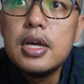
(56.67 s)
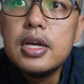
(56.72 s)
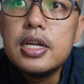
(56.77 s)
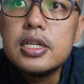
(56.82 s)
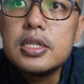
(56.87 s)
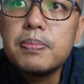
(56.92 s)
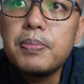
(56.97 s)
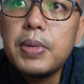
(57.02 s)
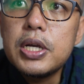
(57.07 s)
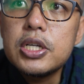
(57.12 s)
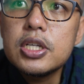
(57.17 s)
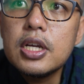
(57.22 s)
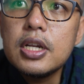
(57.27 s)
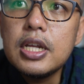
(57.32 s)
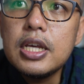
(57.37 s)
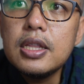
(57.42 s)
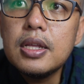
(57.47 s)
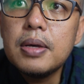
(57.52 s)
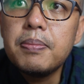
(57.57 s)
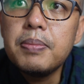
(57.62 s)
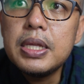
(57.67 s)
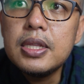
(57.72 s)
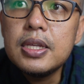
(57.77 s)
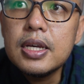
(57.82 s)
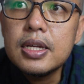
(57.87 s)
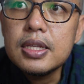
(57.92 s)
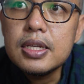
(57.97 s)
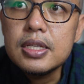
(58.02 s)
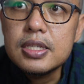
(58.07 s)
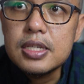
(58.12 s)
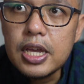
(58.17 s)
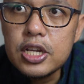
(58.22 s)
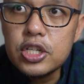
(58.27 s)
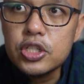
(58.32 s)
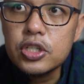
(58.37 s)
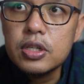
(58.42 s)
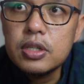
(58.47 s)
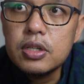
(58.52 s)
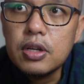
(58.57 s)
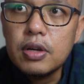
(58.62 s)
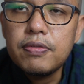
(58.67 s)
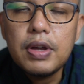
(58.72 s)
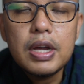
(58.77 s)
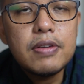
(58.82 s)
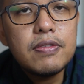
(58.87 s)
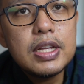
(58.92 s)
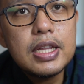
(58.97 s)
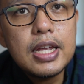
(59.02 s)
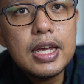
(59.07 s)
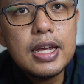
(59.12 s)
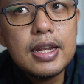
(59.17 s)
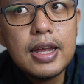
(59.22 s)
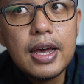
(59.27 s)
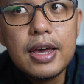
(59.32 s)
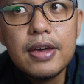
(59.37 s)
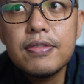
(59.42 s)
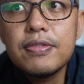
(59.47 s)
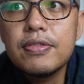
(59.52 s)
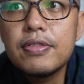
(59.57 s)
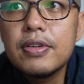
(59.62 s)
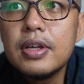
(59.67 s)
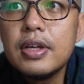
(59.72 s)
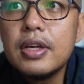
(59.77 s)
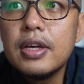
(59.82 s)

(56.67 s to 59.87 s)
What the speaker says: especially the mediatization of everyday life